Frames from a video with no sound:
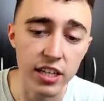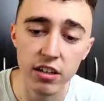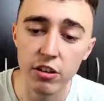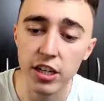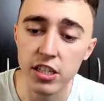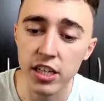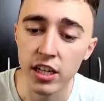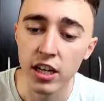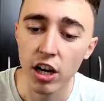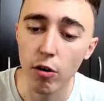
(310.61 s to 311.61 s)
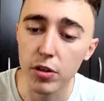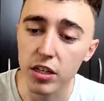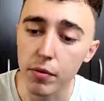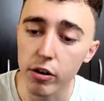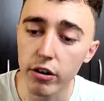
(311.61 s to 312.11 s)
Here you can see how
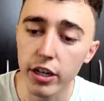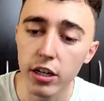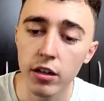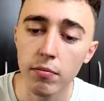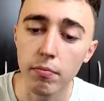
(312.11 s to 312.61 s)
much I'm earning,